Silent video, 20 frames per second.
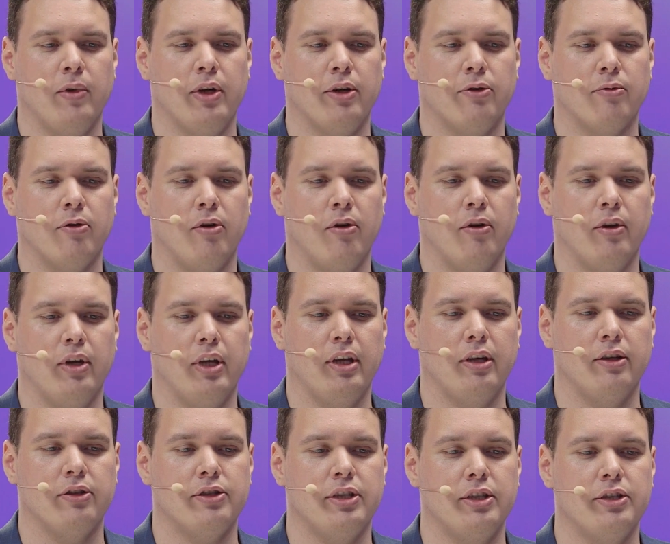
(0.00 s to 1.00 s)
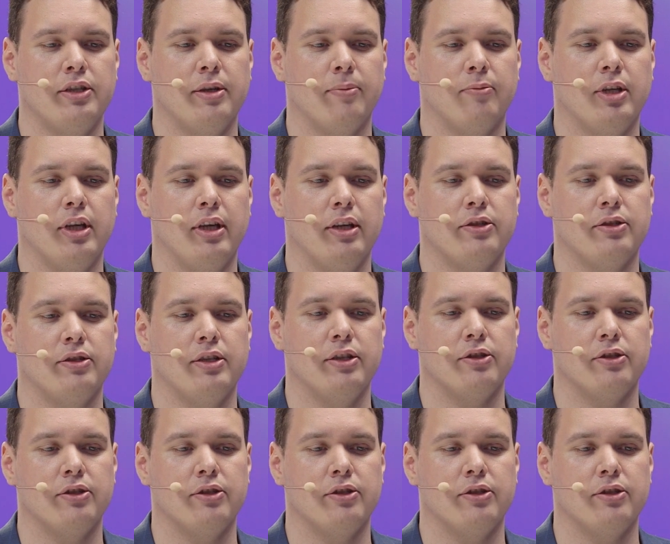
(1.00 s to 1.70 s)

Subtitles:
went wrong in system tests,